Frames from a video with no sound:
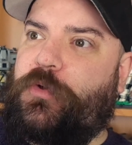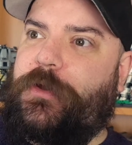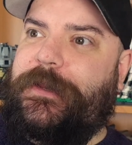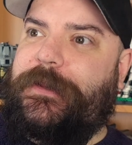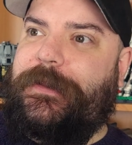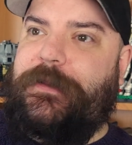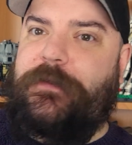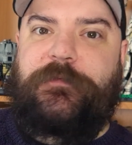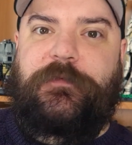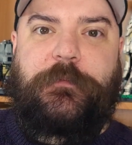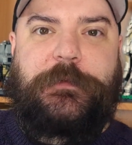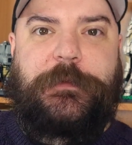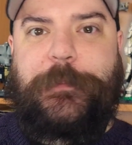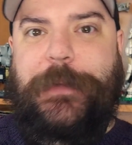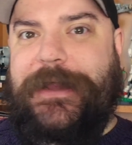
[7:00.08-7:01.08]
bring it in
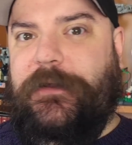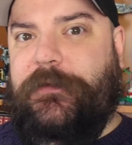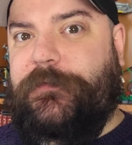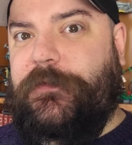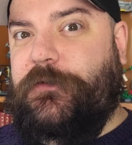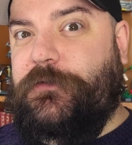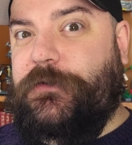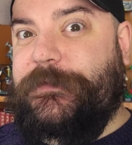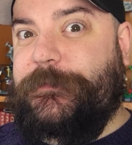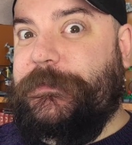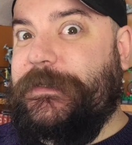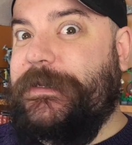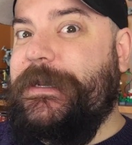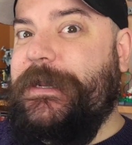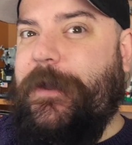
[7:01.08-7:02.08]
from the back of the crisps,